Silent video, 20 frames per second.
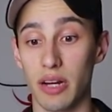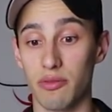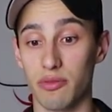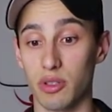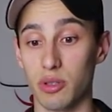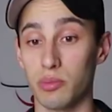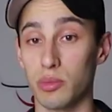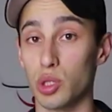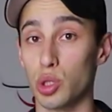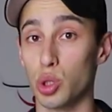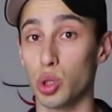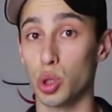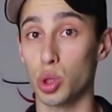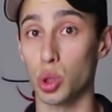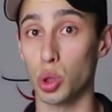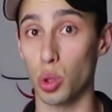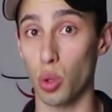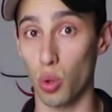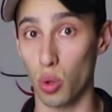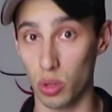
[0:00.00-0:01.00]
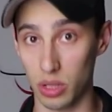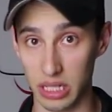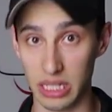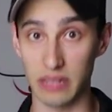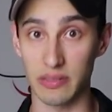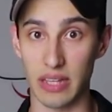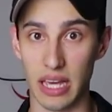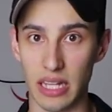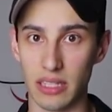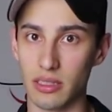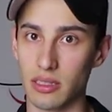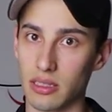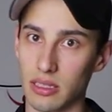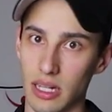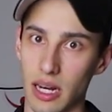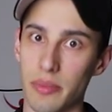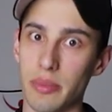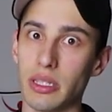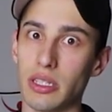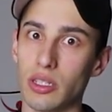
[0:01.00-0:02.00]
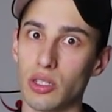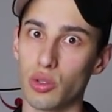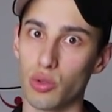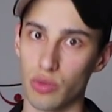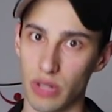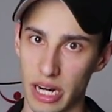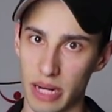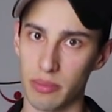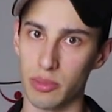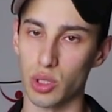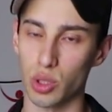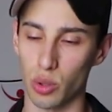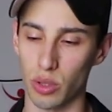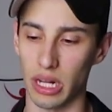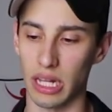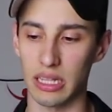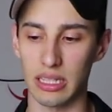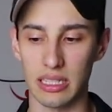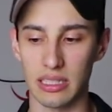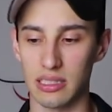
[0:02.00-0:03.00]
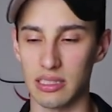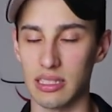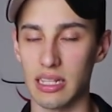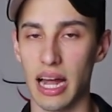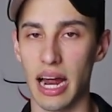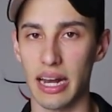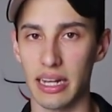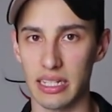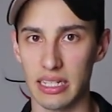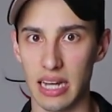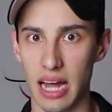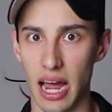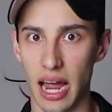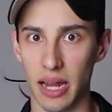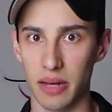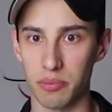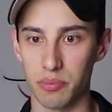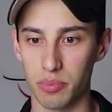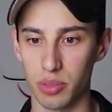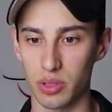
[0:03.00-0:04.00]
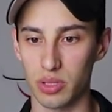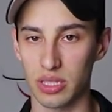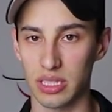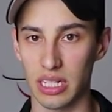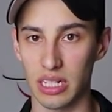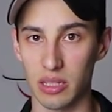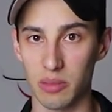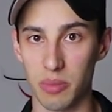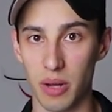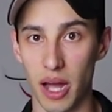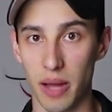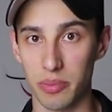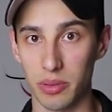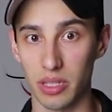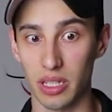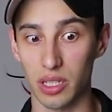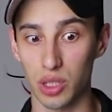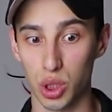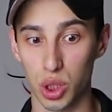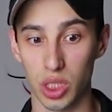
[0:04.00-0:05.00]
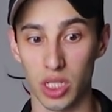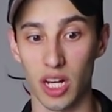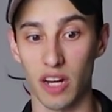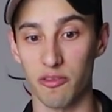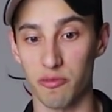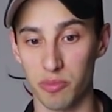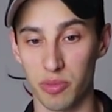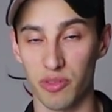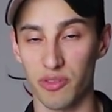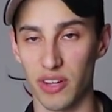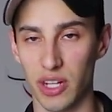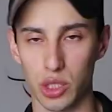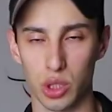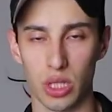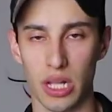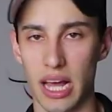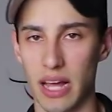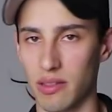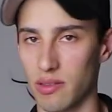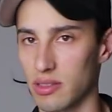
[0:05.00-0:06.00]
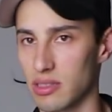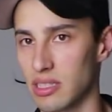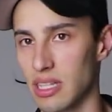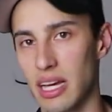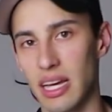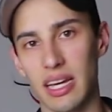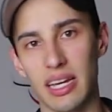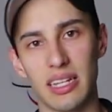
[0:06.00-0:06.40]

majority of cases, and I mean the grand majority, at least 99% of the population of professional athletes,